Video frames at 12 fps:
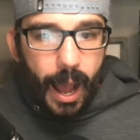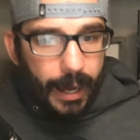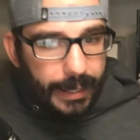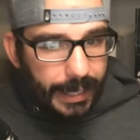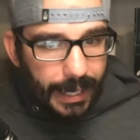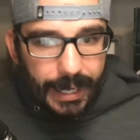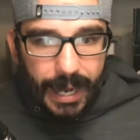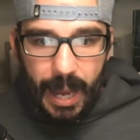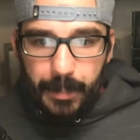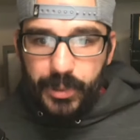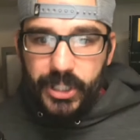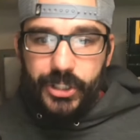again, I
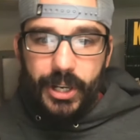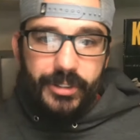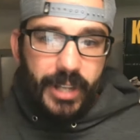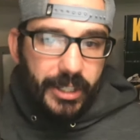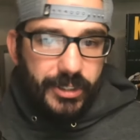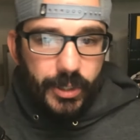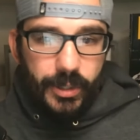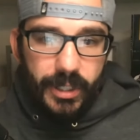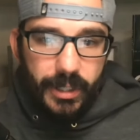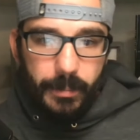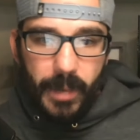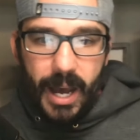appreciate you guys tuning in
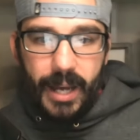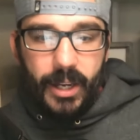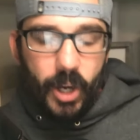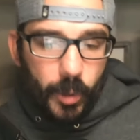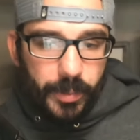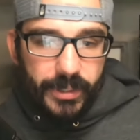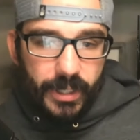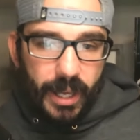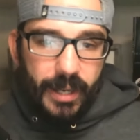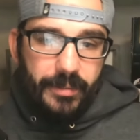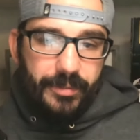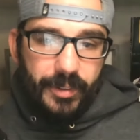the mock. Hope there's a lot
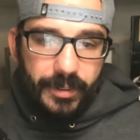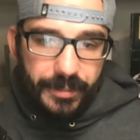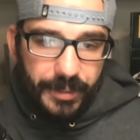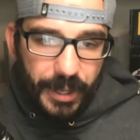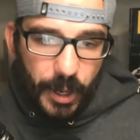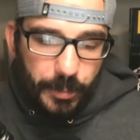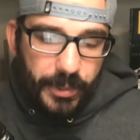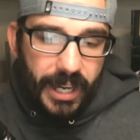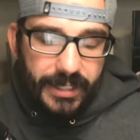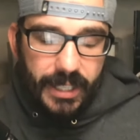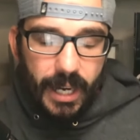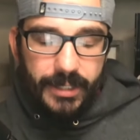of fun. Hope you
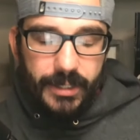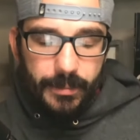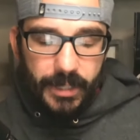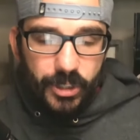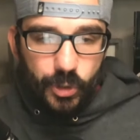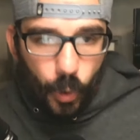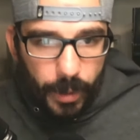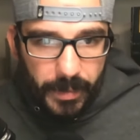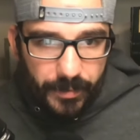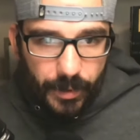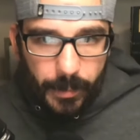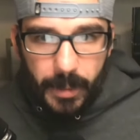guys got some enjoyment
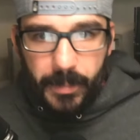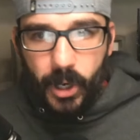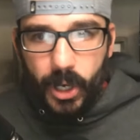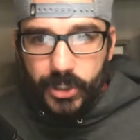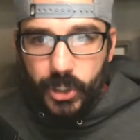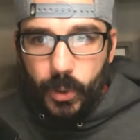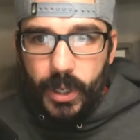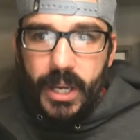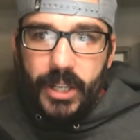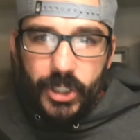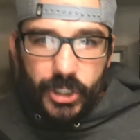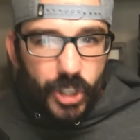from it, but also
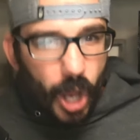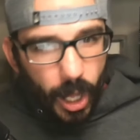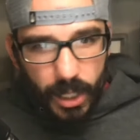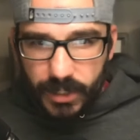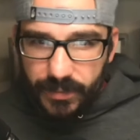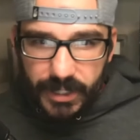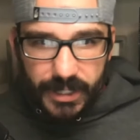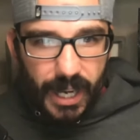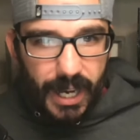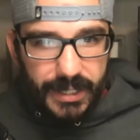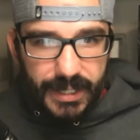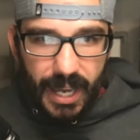just knowledge of these
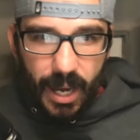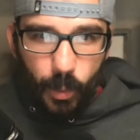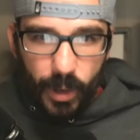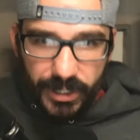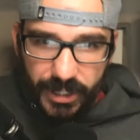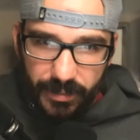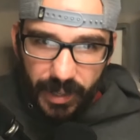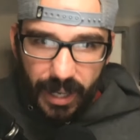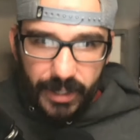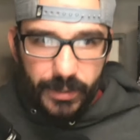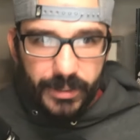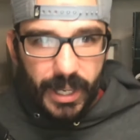guys now. Where's the
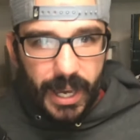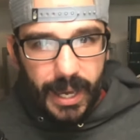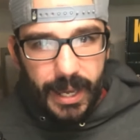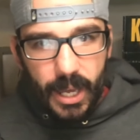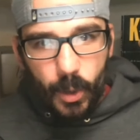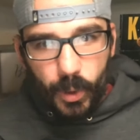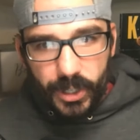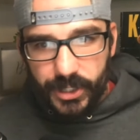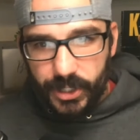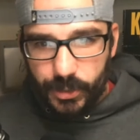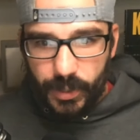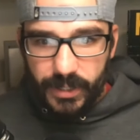values at? Where's the
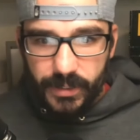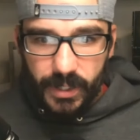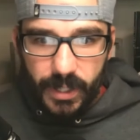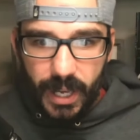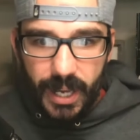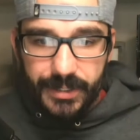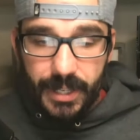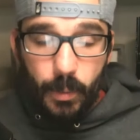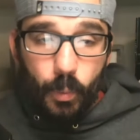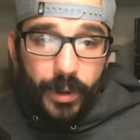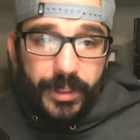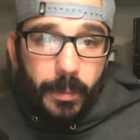strengths of the class and
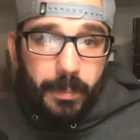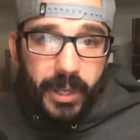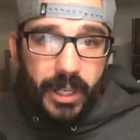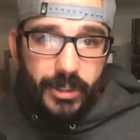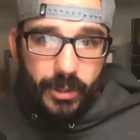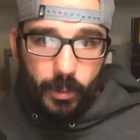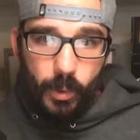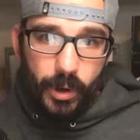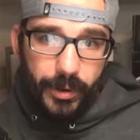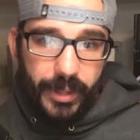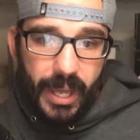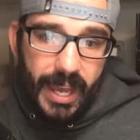what the picks are
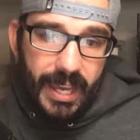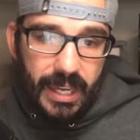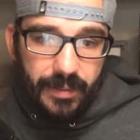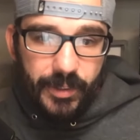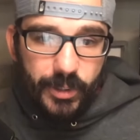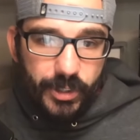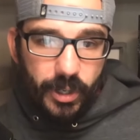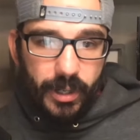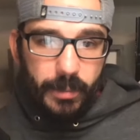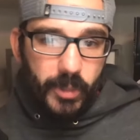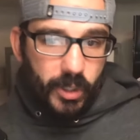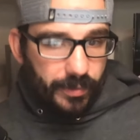worth if you're starting to
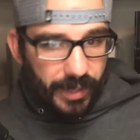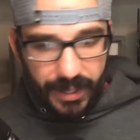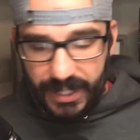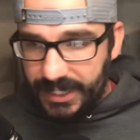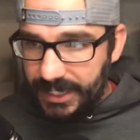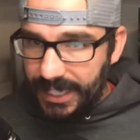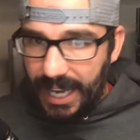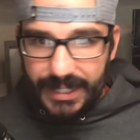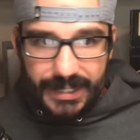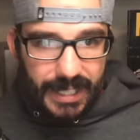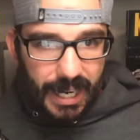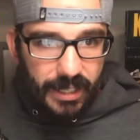move? Now, this is not the
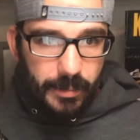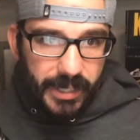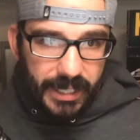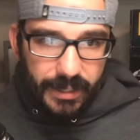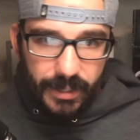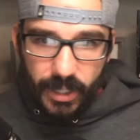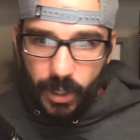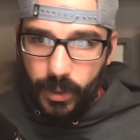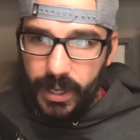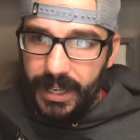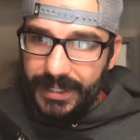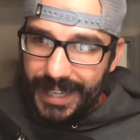time to be, you know,
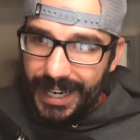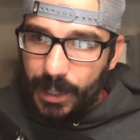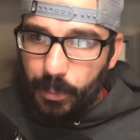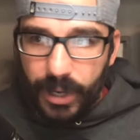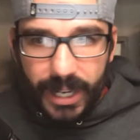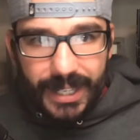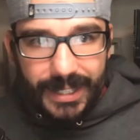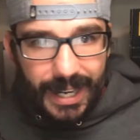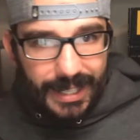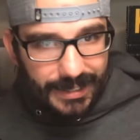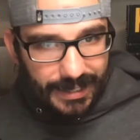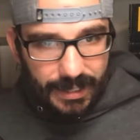taking a break in
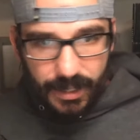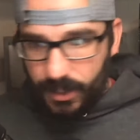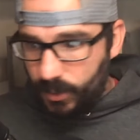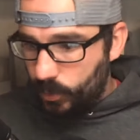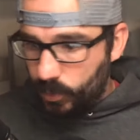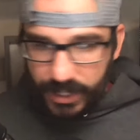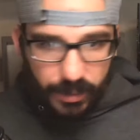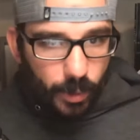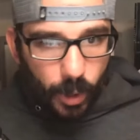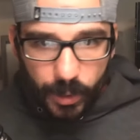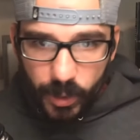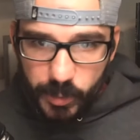Dynasty.
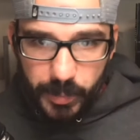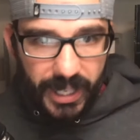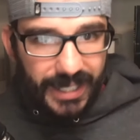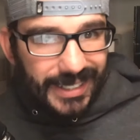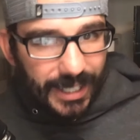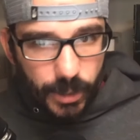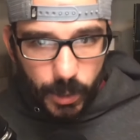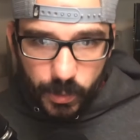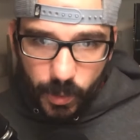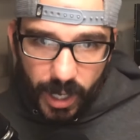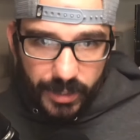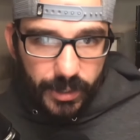re-roll those picks, get those
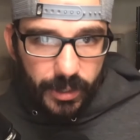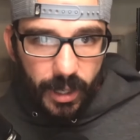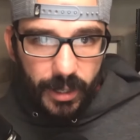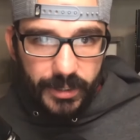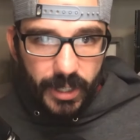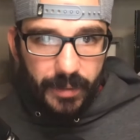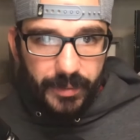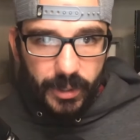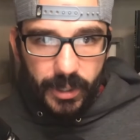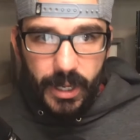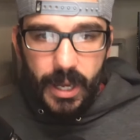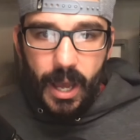roster cloggers off your
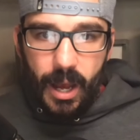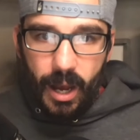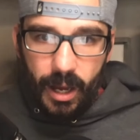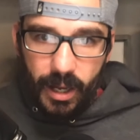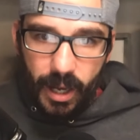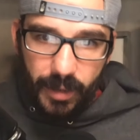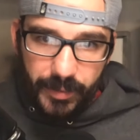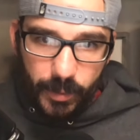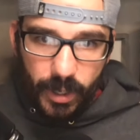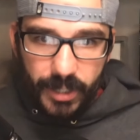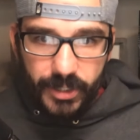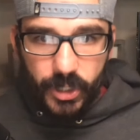uh, off your
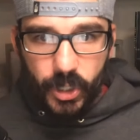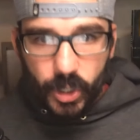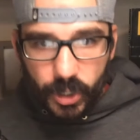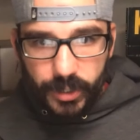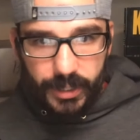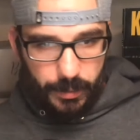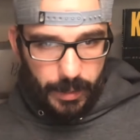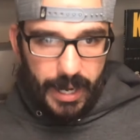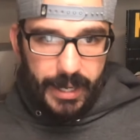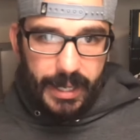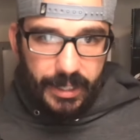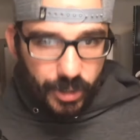roster early,
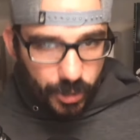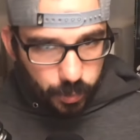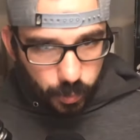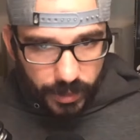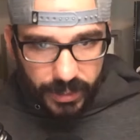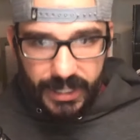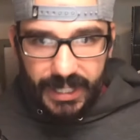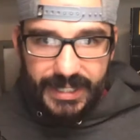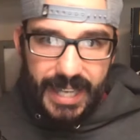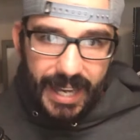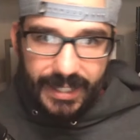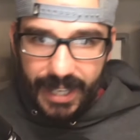right? And just really
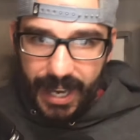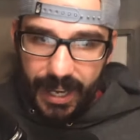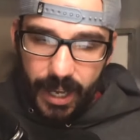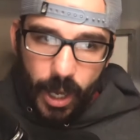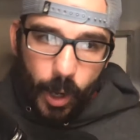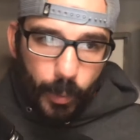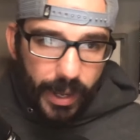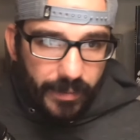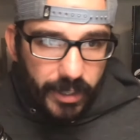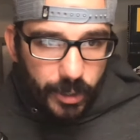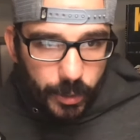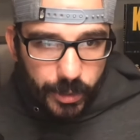attack that. We have a
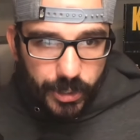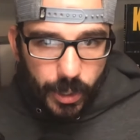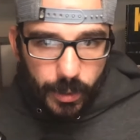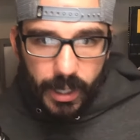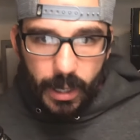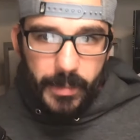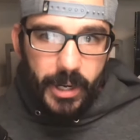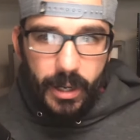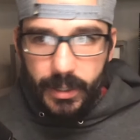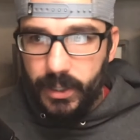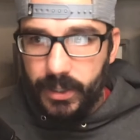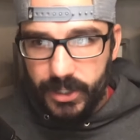new show coming on
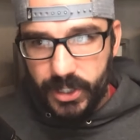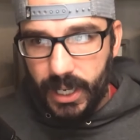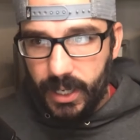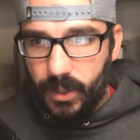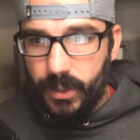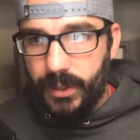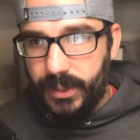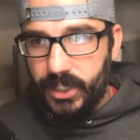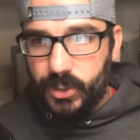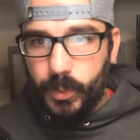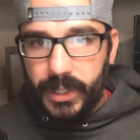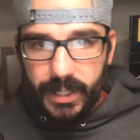here on the channel
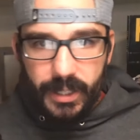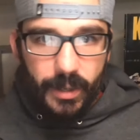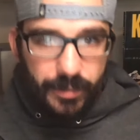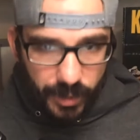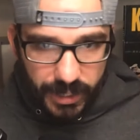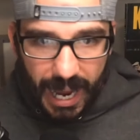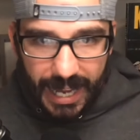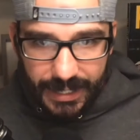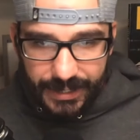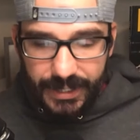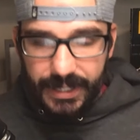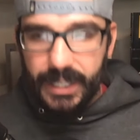this week for
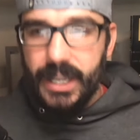Dynasty,